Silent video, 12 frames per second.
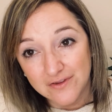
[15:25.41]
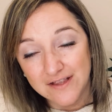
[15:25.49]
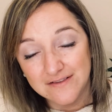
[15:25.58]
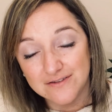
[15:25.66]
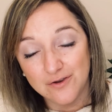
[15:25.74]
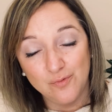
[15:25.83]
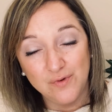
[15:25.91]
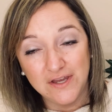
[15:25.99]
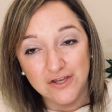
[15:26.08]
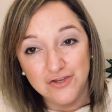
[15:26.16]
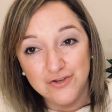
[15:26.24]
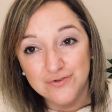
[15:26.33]
And so we
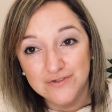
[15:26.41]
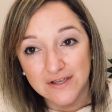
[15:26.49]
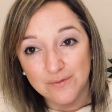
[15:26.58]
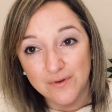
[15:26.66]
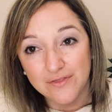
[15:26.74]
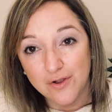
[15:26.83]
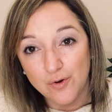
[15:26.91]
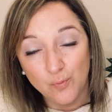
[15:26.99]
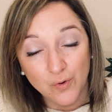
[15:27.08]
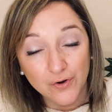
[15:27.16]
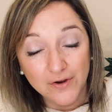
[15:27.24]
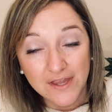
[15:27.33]
can use it without
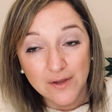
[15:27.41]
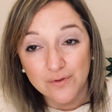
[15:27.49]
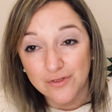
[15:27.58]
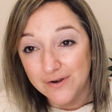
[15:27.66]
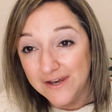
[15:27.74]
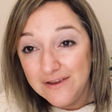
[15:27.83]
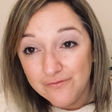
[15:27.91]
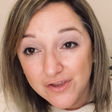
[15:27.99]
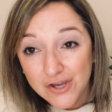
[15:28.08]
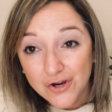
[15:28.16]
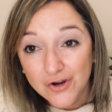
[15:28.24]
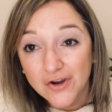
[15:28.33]
worrying, without any
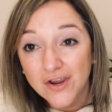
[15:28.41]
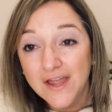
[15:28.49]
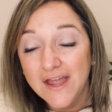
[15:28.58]
fear,